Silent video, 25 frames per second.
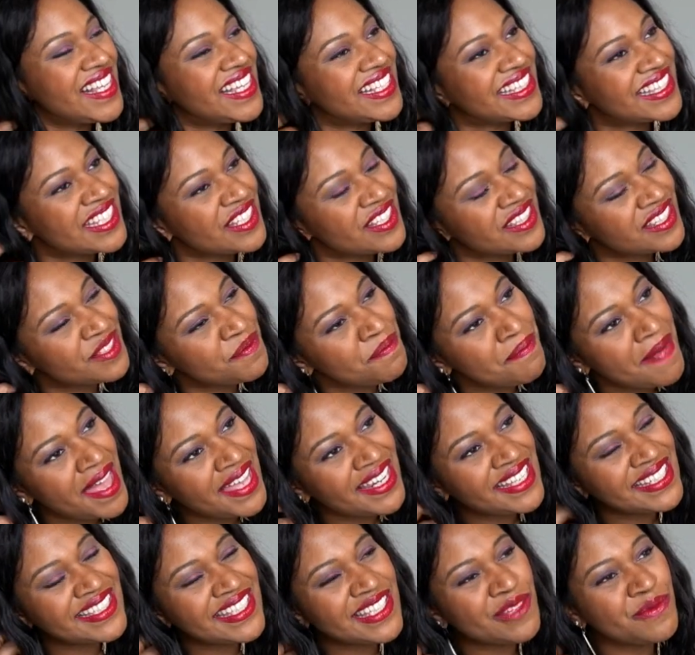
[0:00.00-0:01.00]
the
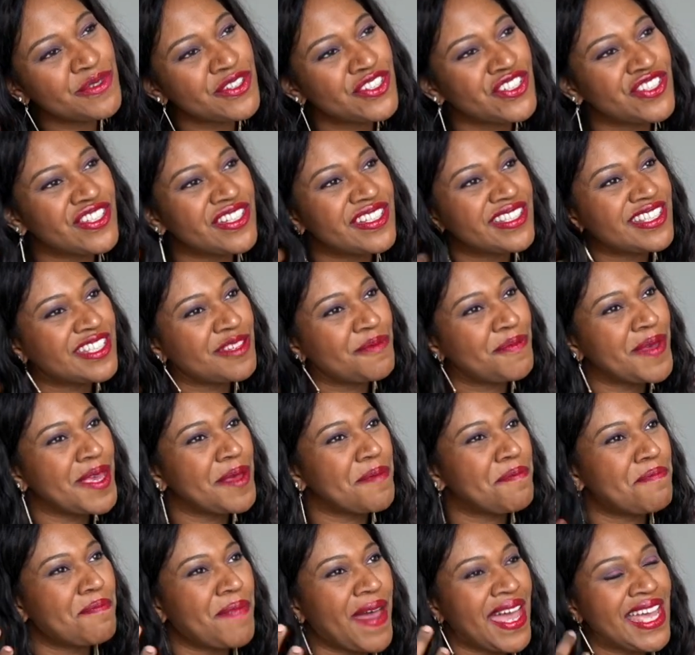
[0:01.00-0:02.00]
melody was just a
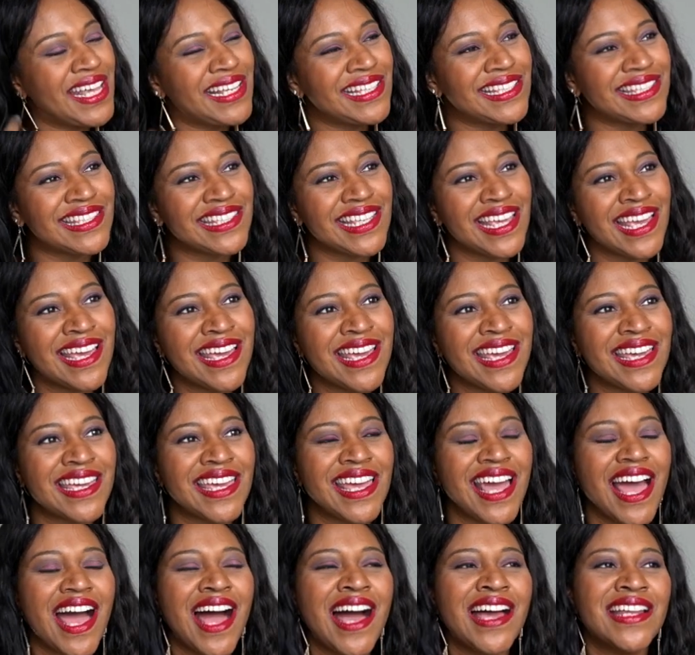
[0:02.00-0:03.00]
bit
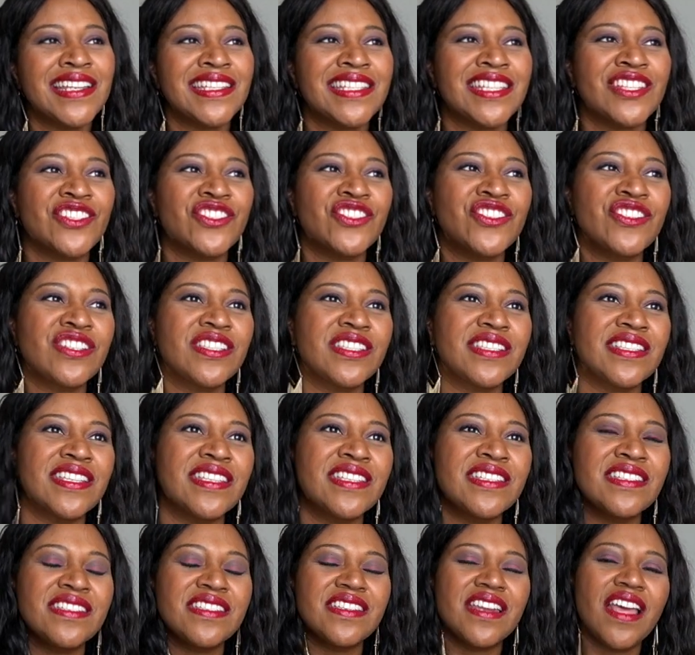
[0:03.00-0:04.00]
basic and it just
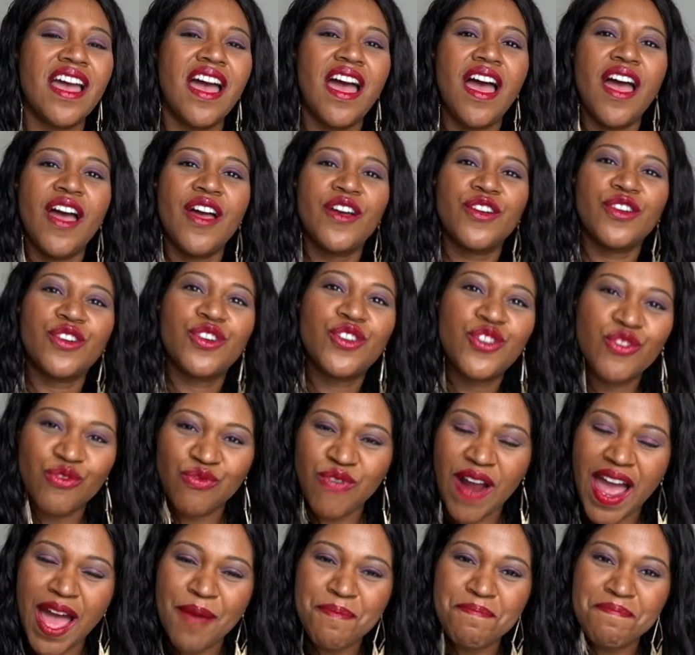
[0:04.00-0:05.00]
didn't
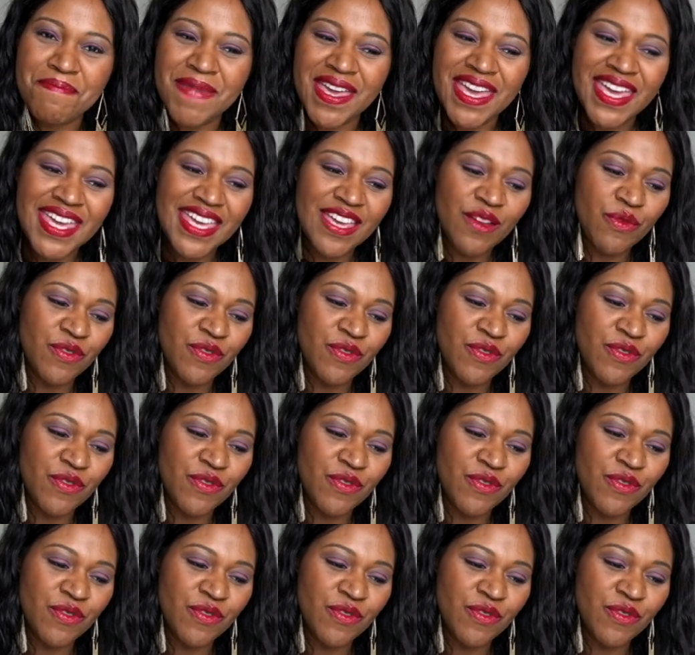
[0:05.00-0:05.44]
grab me.